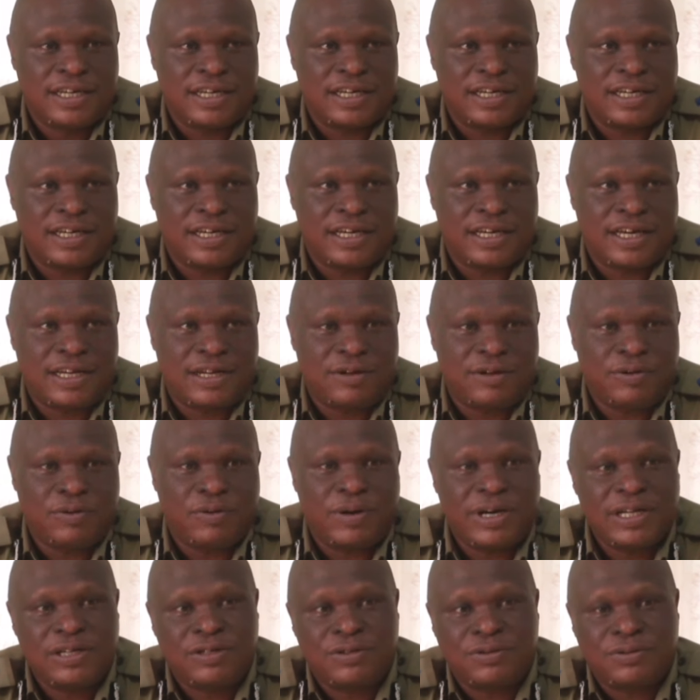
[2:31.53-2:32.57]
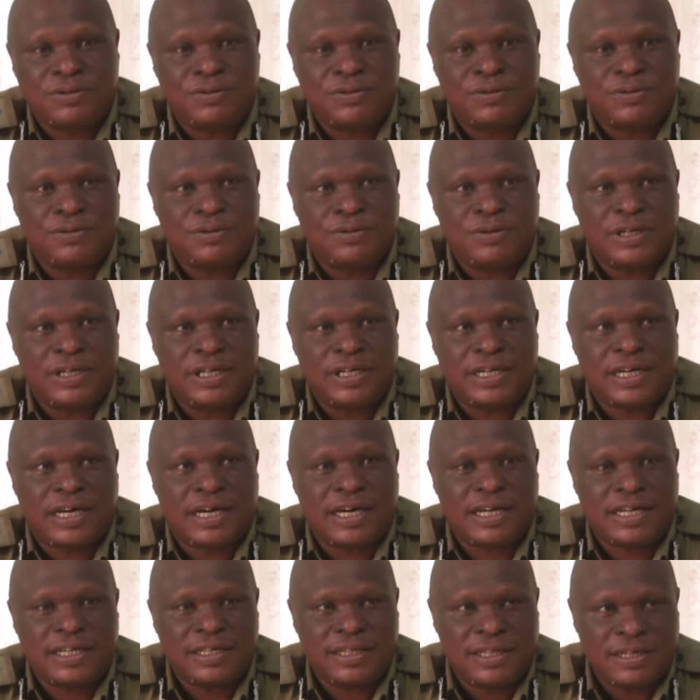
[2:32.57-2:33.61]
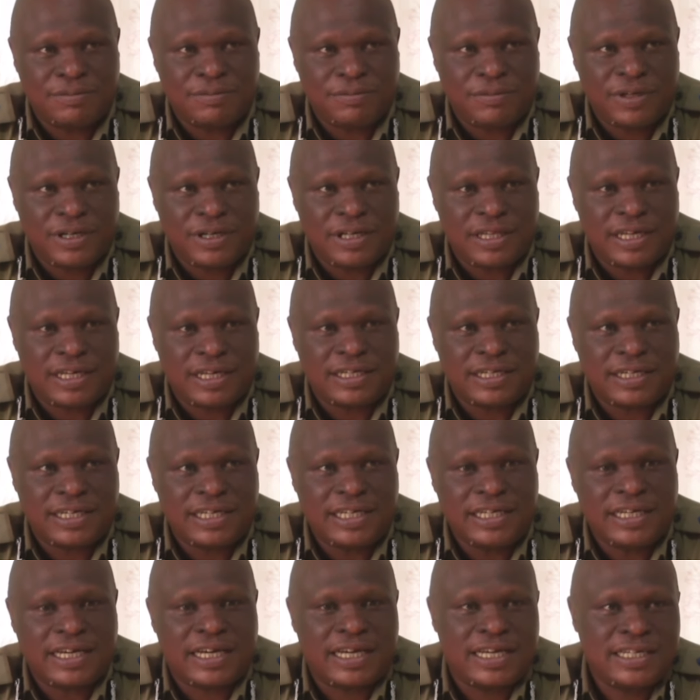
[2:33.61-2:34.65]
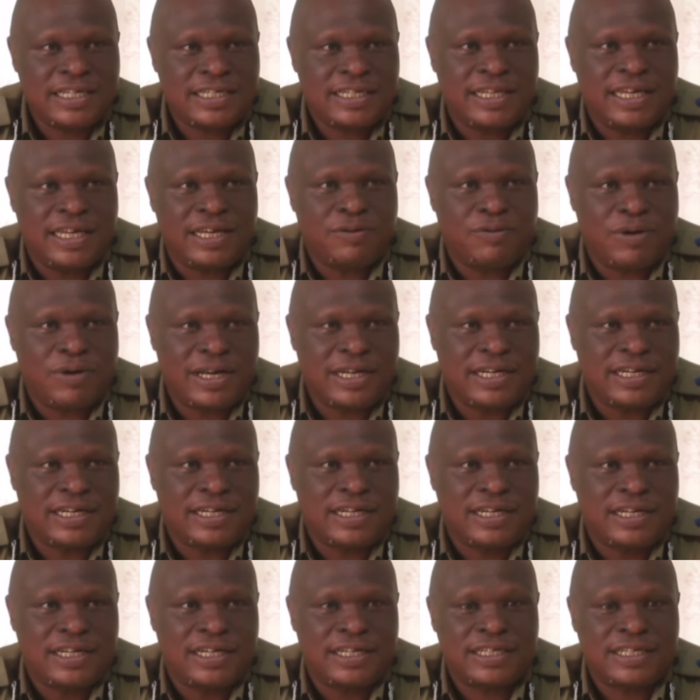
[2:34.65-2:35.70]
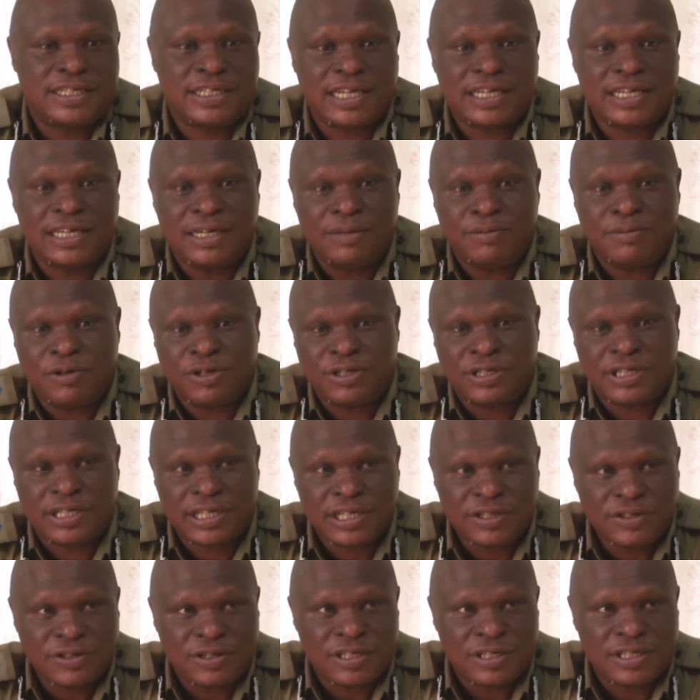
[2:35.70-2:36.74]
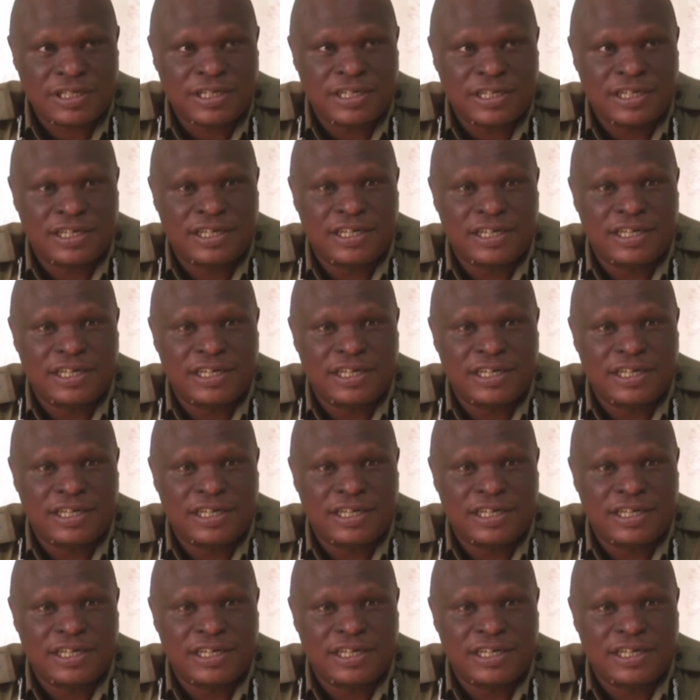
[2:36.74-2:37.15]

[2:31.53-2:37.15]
uh, and we want to encourage them that in case they want such demonstrations,